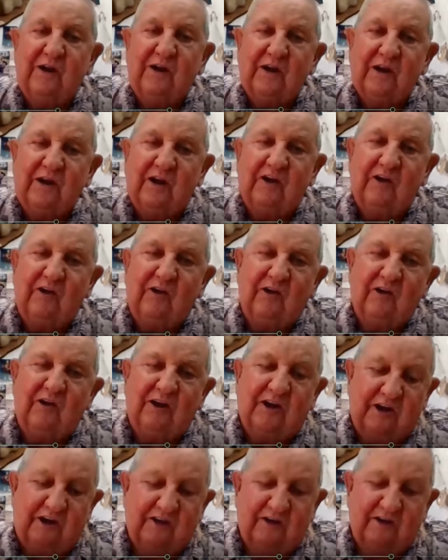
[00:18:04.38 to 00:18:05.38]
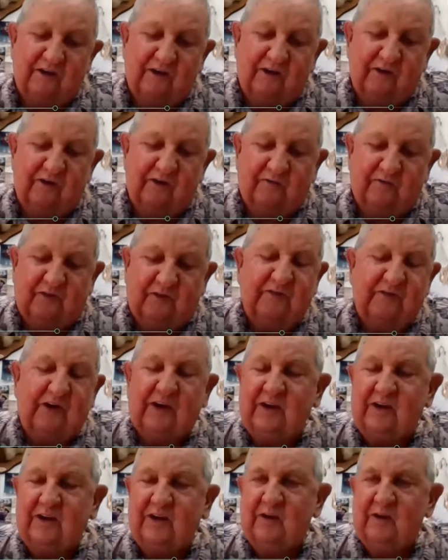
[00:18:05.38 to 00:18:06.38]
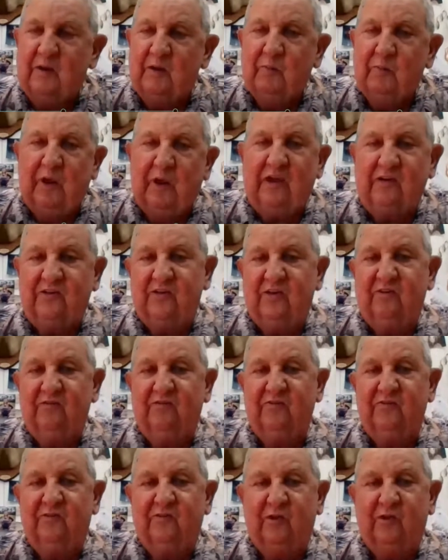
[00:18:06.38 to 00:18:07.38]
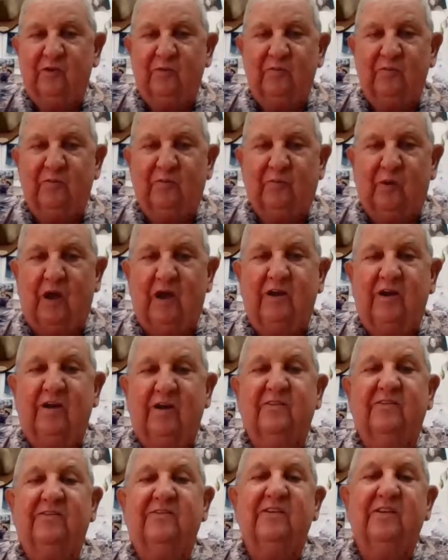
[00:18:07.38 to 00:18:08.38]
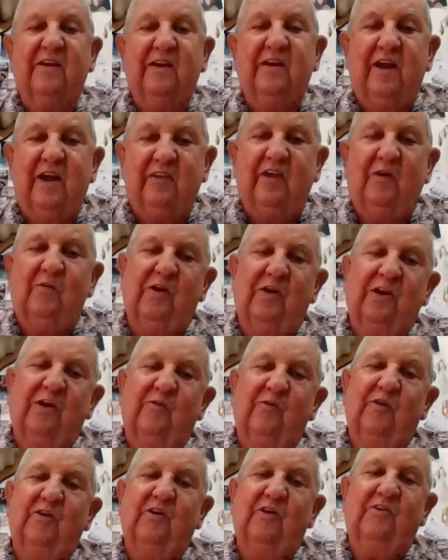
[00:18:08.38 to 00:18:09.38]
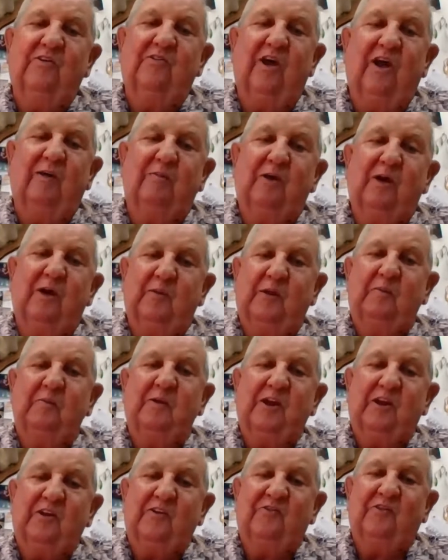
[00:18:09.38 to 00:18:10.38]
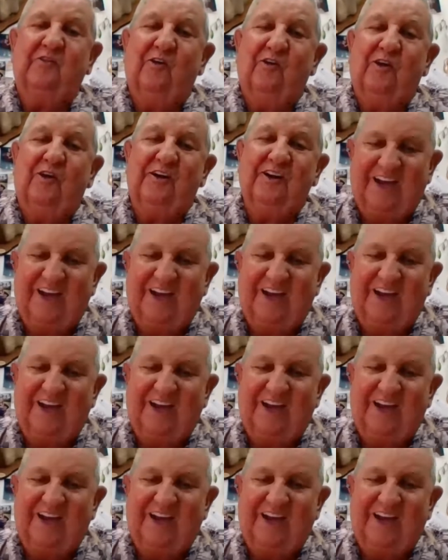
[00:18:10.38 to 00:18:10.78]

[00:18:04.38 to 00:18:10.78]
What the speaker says: and you look at 150 pegs of Zoom products, I think we did a real good job of helping him get it started.